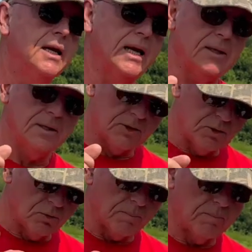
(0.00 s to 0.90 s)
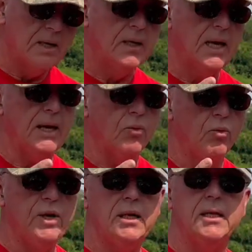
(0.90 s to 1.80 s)
And I do a
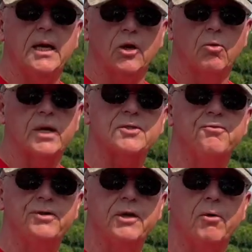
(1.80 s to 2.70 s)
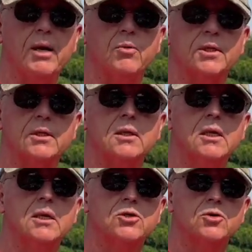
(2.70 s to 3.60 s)
really aggressive figure eight with it
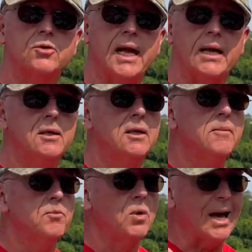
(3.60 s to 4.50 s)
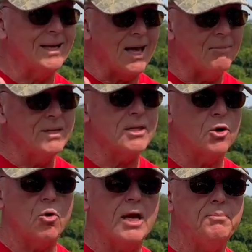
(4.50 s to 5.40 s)
so that I'm in the
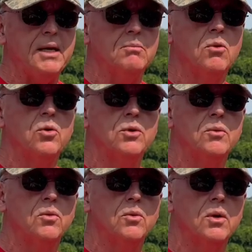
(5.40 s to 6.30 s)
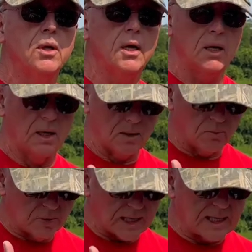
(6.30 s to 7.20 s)
crankbait mode
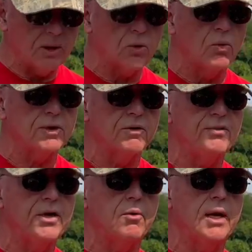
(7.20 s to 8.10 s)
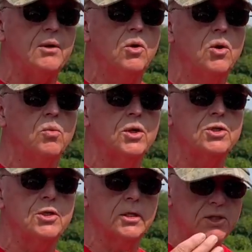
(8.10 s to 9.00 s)
when I go into the figure eight,
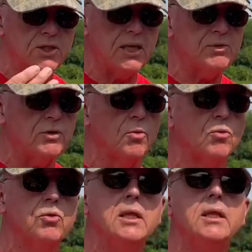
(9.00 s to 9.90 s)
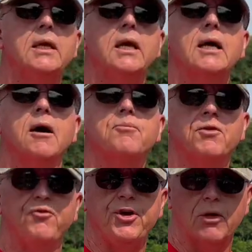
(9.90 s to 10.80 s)
which seems to really kick up
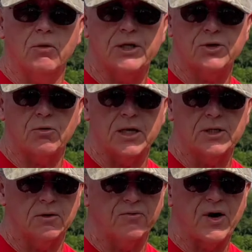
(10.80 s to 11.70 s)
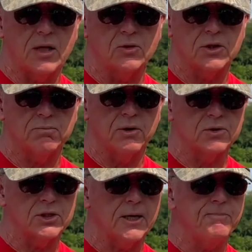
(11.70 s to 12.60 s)
the figure eight strikes and follows at
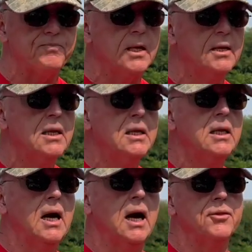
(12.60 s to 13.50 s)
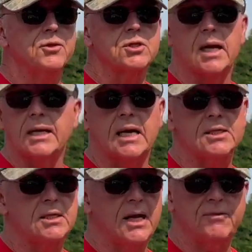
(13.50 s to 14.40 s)
boat side. There's a lot of
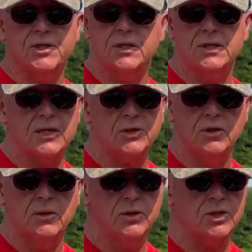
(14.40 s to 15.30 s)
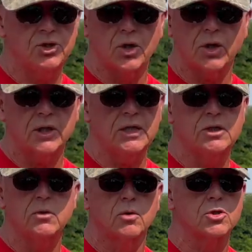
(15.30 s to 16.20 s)
guys that have success just jerking
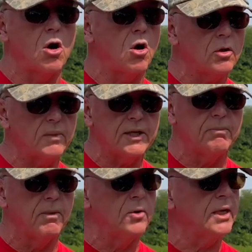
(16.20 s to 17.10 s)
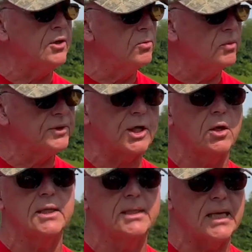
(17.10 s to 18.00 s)
these lures all the way to the boat and doing what they
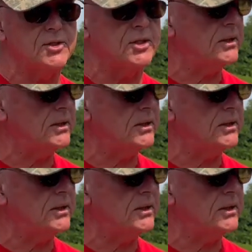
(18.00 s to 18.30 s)
call a dead stick